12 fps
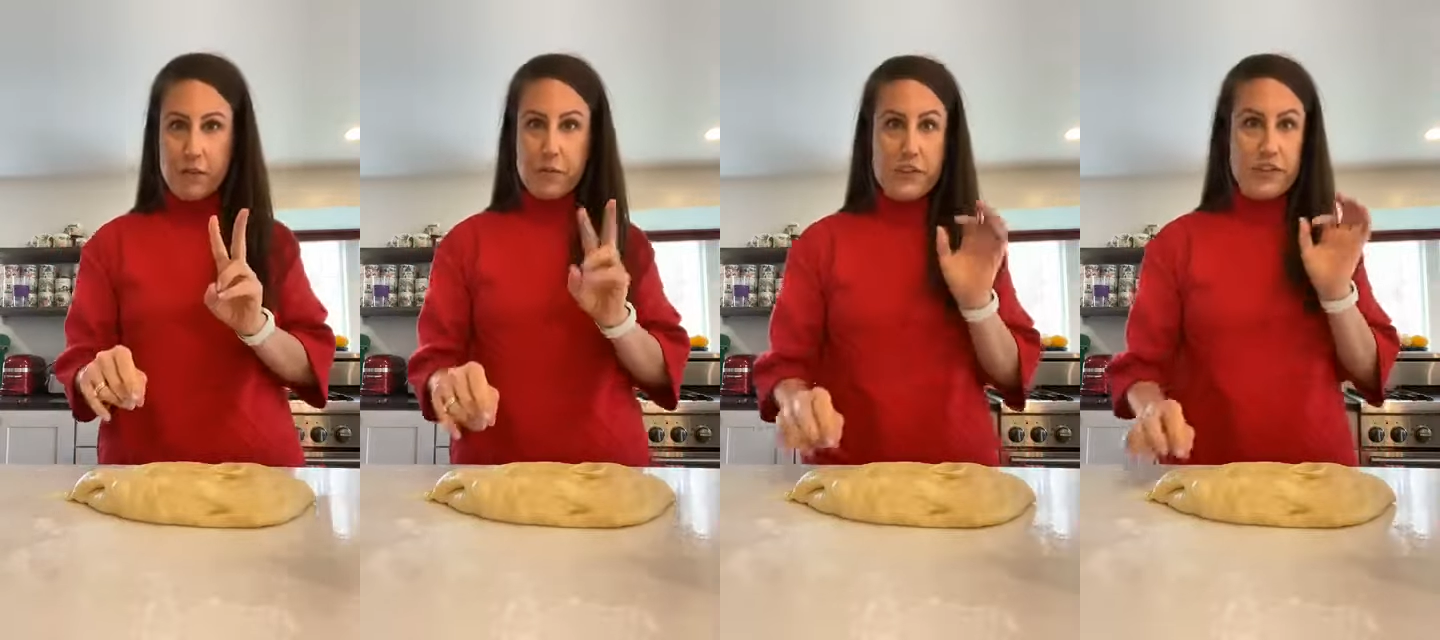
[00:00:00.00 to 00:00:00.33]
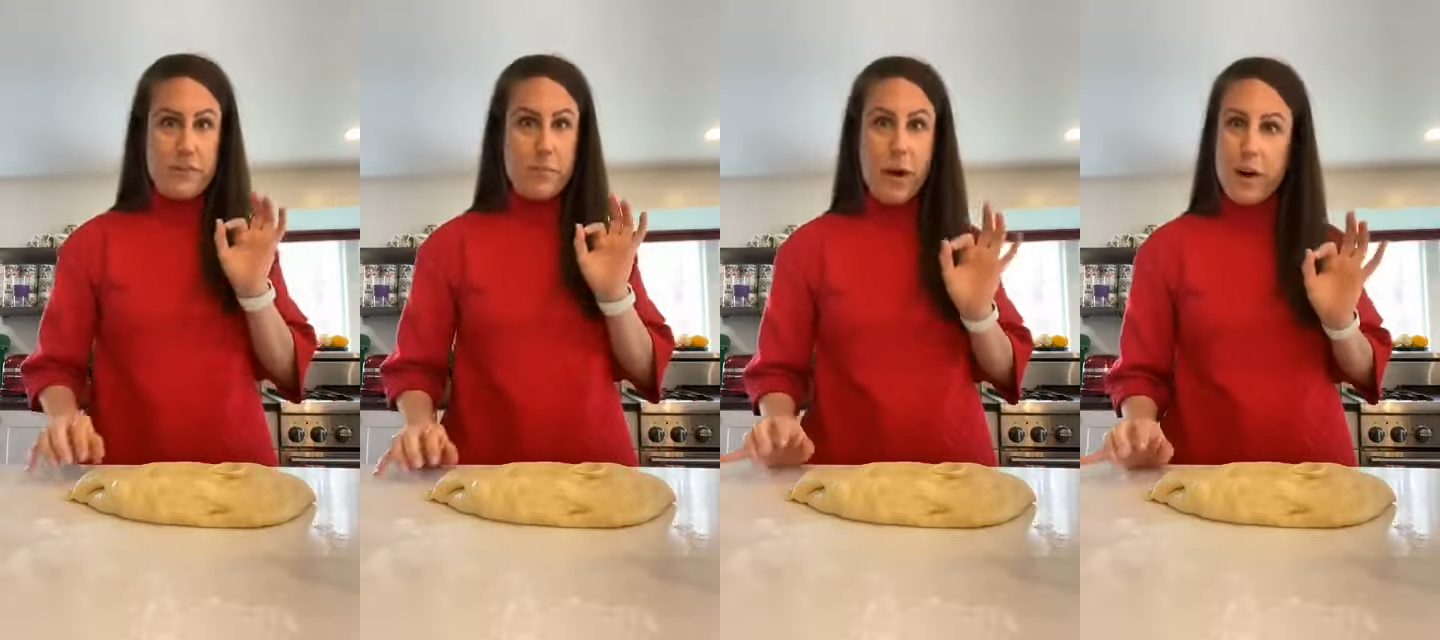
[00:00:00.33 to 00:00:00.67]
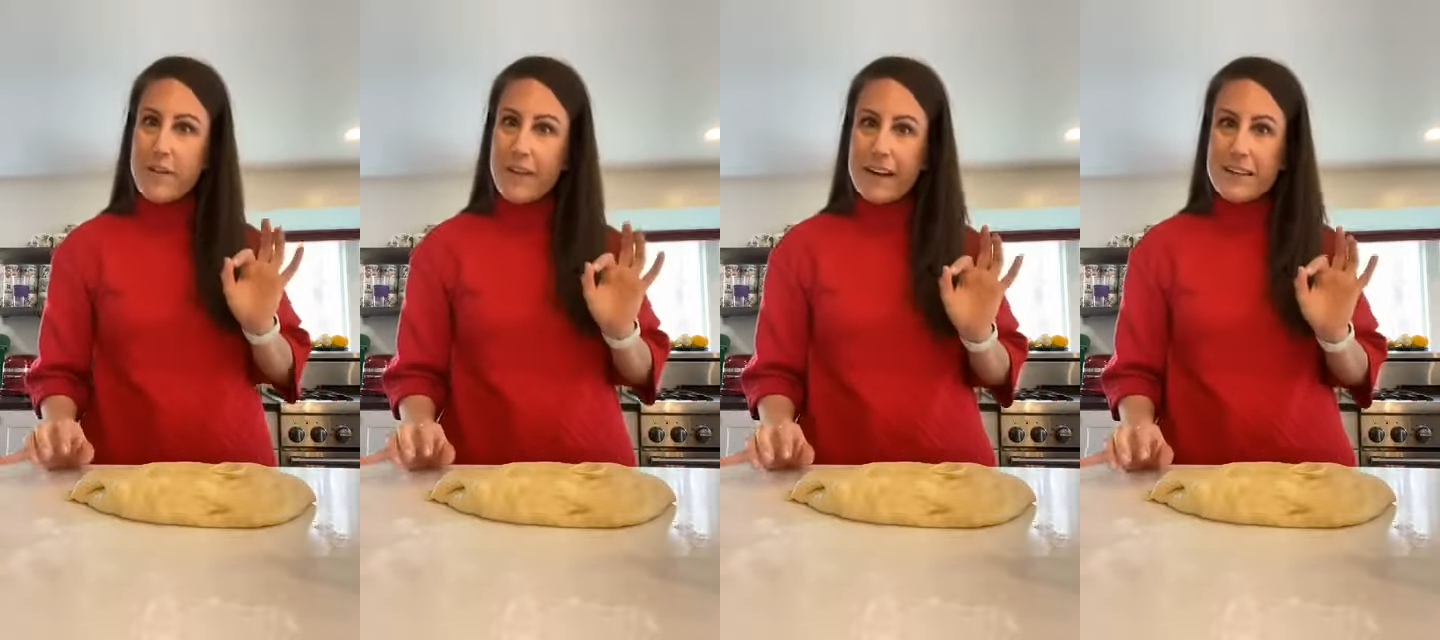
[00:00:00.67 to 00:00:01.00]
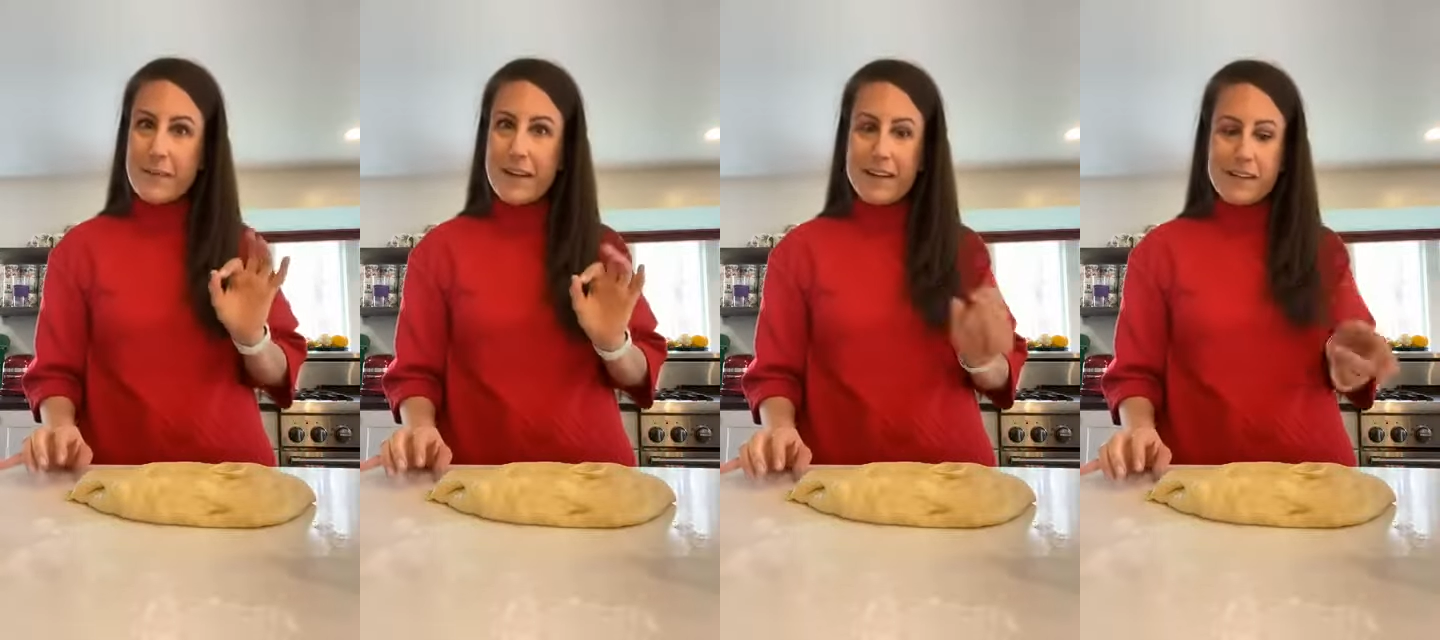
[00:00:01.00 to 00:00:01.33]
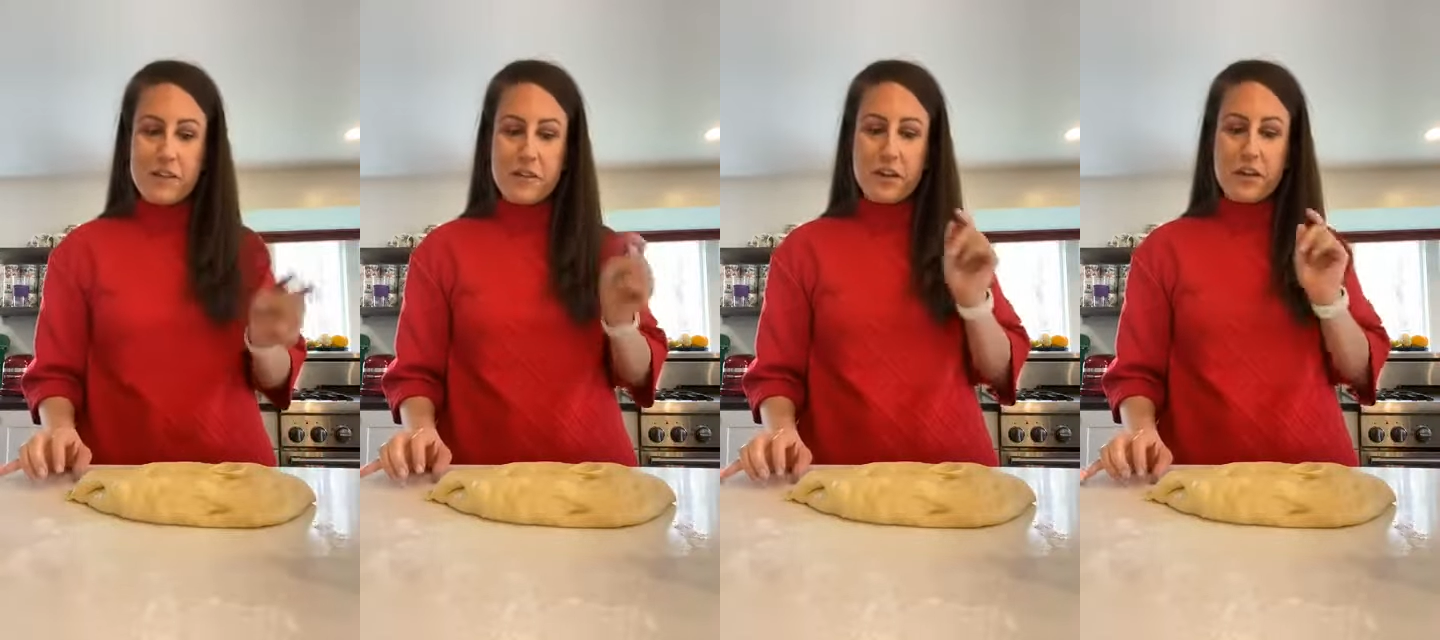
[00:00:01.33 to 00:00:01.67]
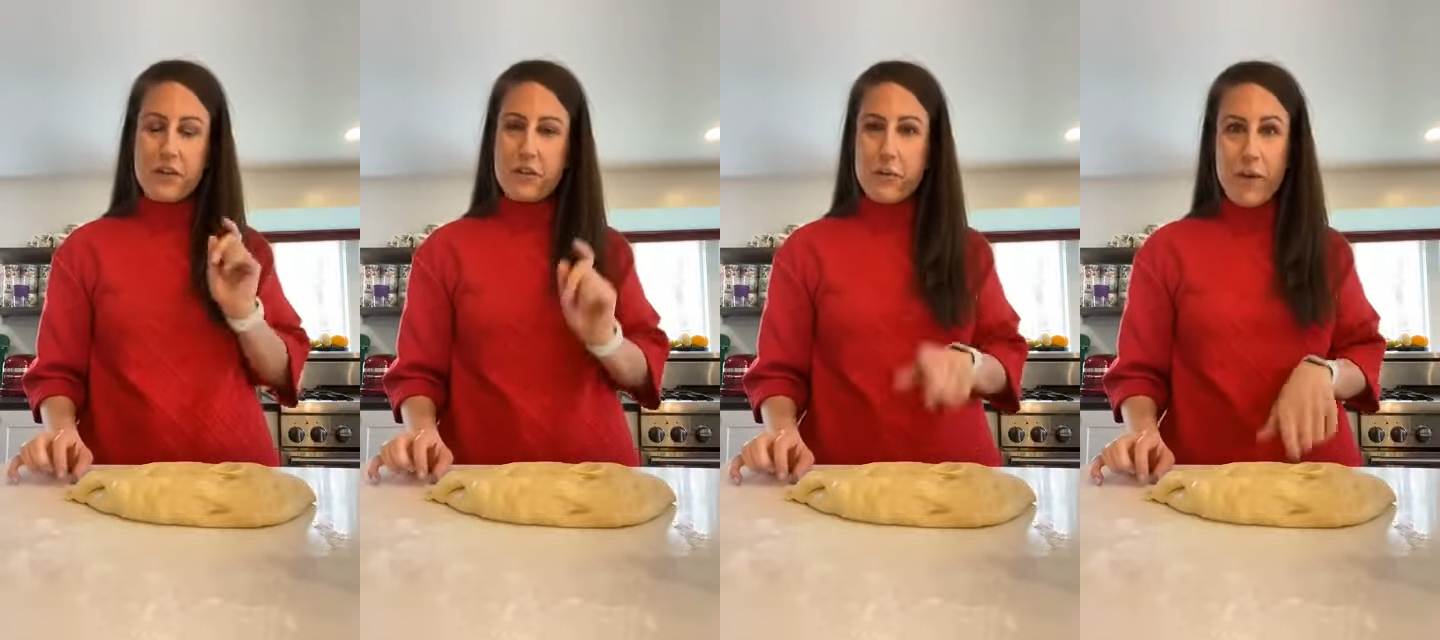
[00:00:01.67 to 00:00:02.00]
which is perfect because you can
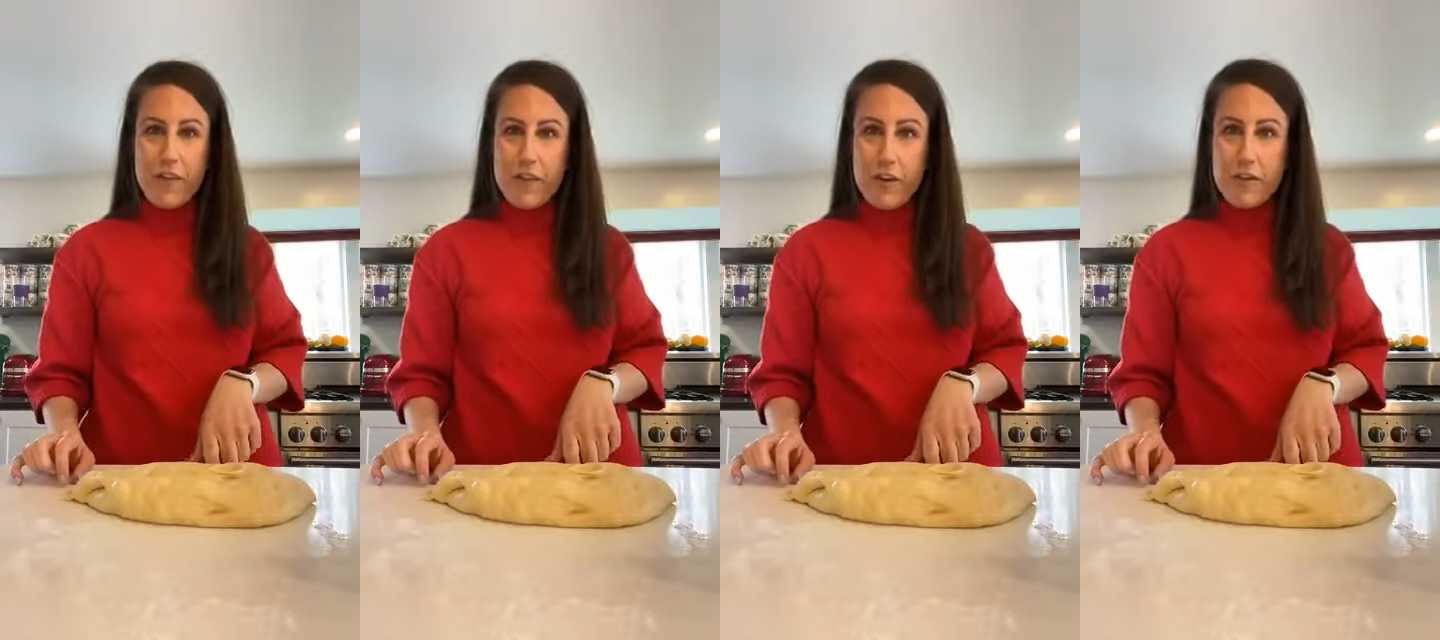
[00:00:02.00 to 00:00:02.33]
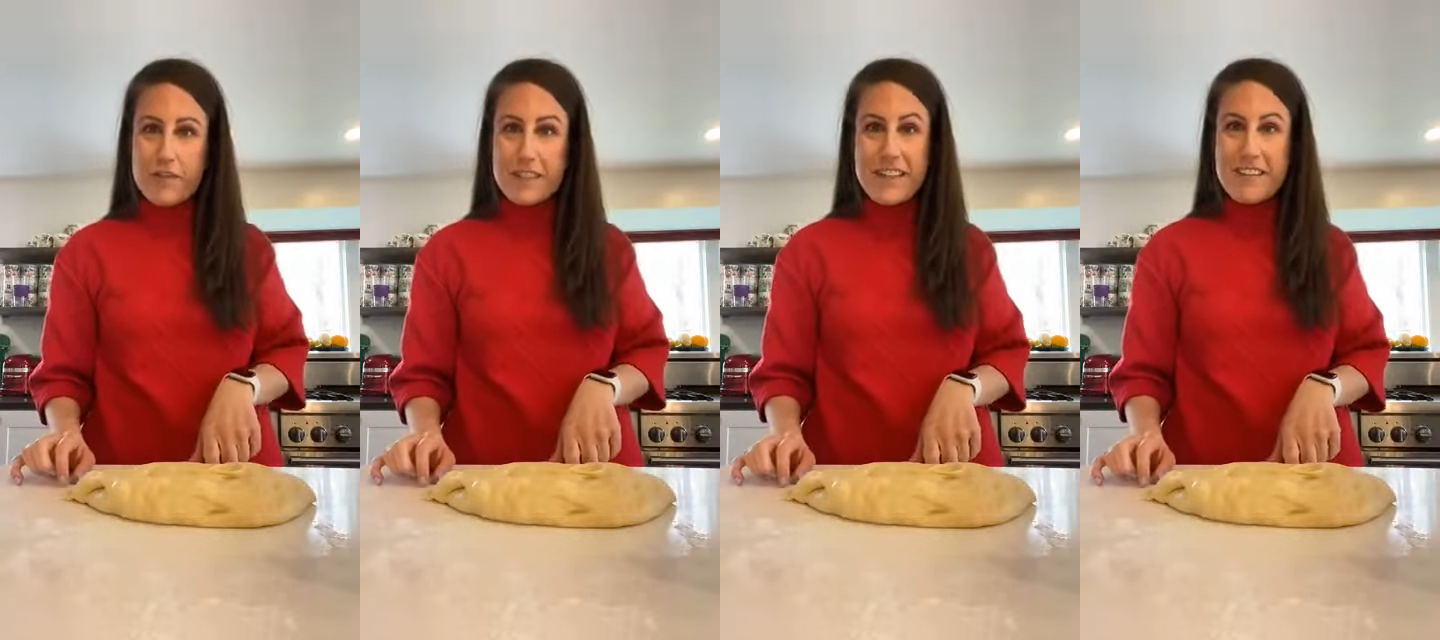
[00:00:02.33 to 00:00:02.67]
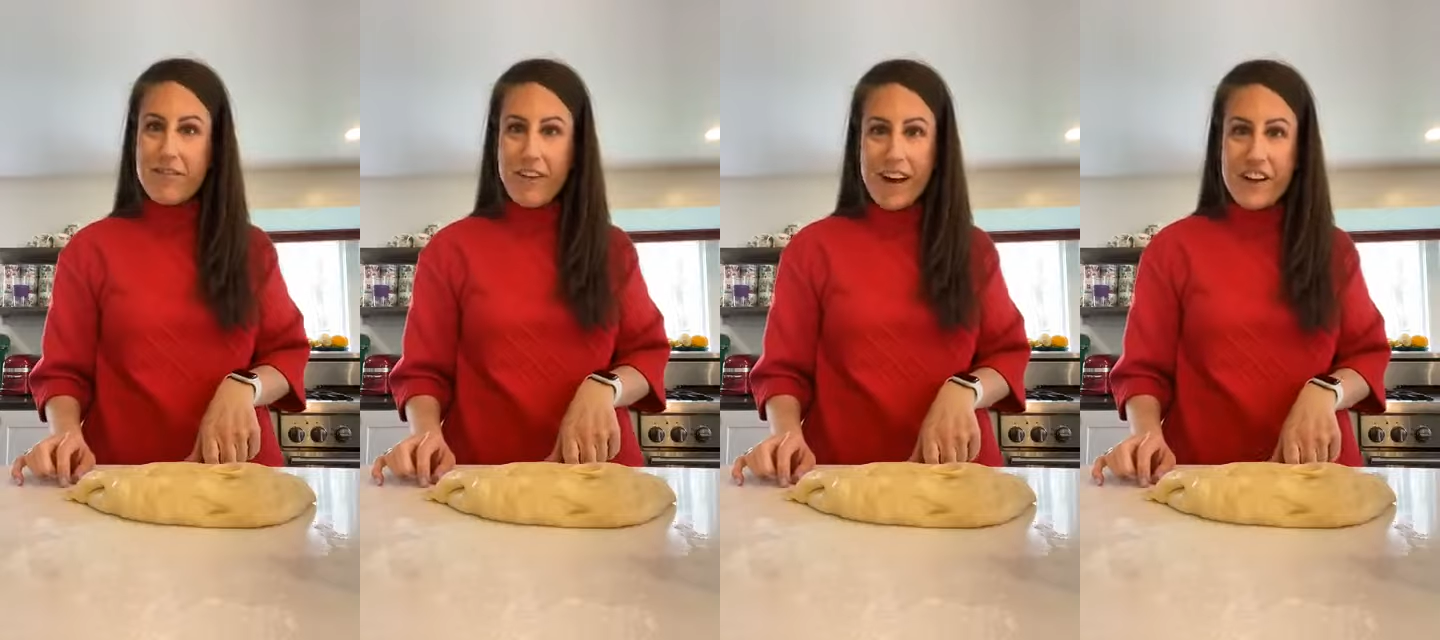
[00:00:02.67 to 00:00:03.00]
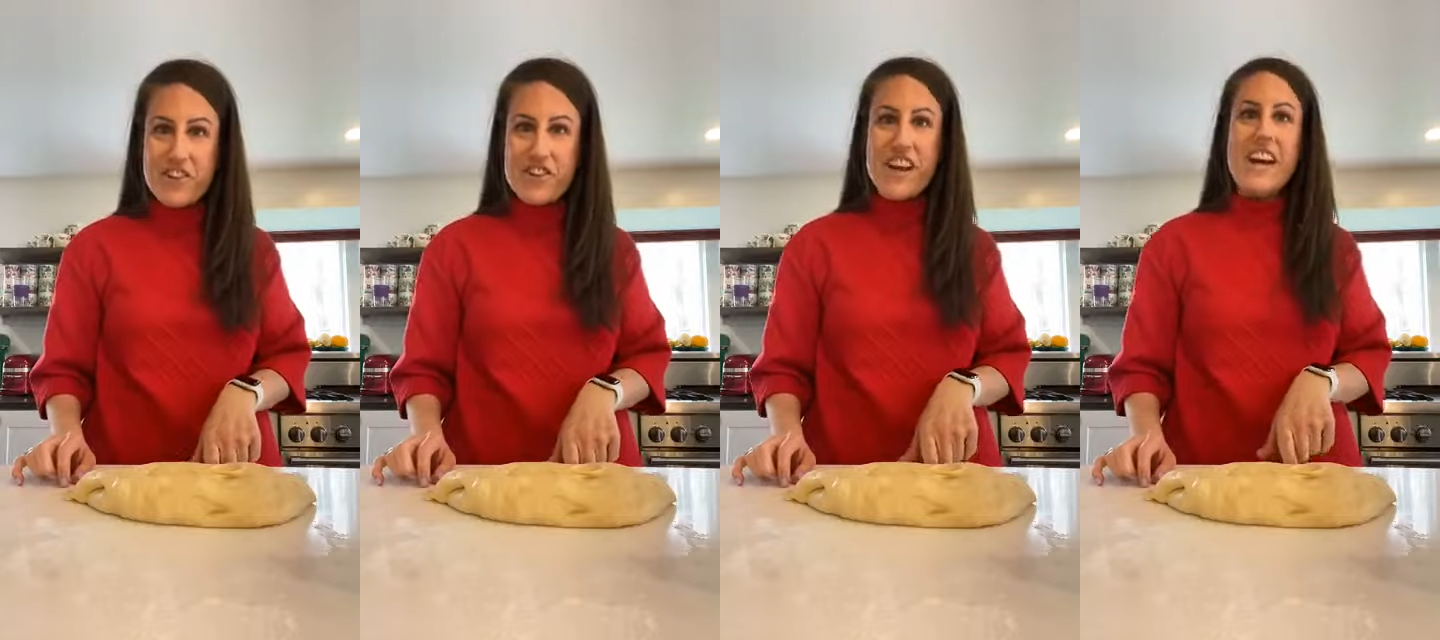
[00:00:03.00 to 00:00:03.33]
use one loaf to eat fresh,